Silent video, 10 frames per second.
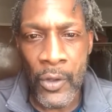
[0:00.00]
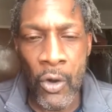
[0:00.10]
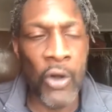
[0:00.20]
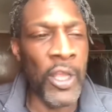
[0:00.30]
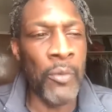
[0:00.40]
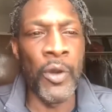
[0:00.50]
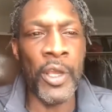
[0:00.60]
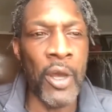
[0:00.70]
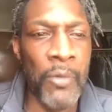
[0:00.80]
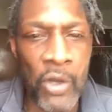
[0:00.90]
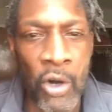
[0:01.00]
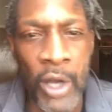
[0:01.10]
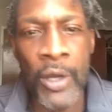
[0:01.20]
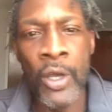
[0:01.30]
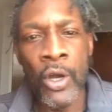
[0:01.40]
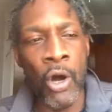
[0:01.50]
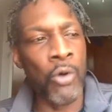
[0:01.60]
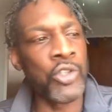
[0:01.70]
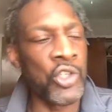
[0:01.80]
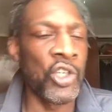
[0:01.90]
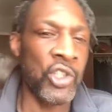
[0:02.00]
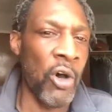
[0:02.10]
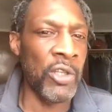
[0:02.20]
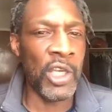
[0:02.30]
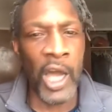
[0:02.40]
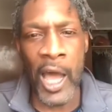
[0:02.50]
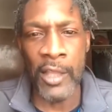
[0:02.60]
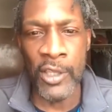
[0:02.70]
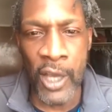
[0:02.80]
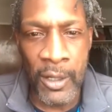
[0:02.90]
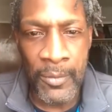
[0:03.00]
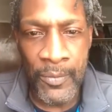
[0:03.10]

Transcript: All they, when they come to court, oh, it's a disorderly conduct.